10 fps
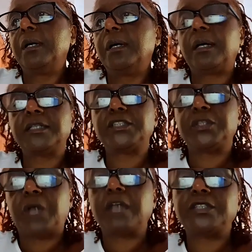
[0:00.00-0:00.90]
are
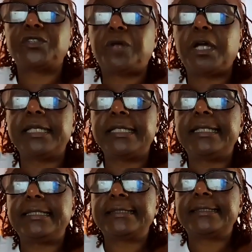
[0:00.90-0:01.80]
struggling
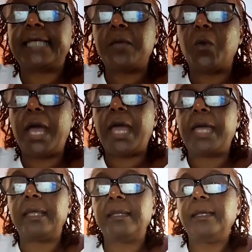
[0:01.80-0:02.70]
in the same
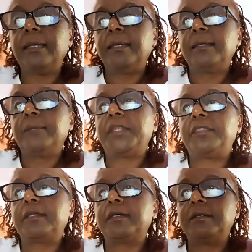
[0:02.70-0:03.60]
way with
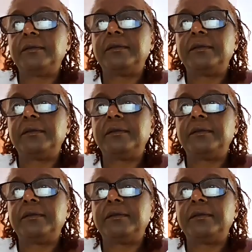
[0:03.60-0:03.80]
the,